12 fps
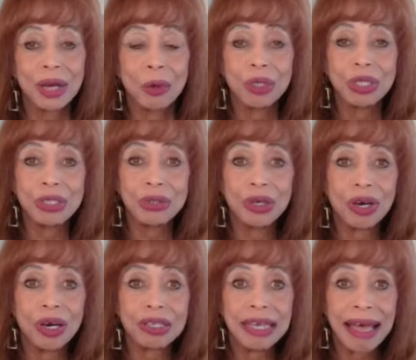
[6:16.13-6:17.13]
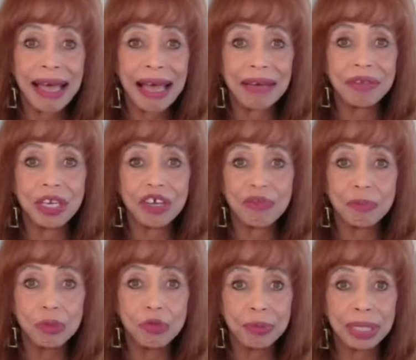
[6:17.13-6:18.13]
We do not have enough
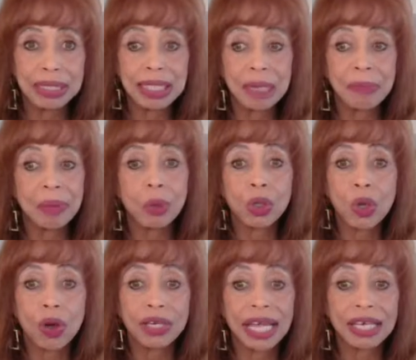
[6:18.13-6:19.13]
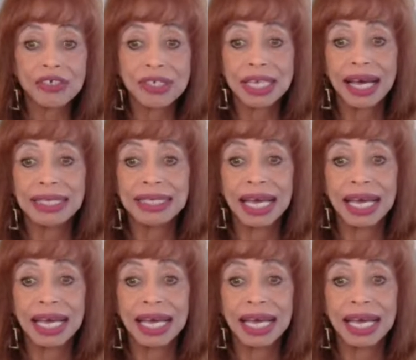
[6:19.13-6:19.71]
movement. Some people call it exercise.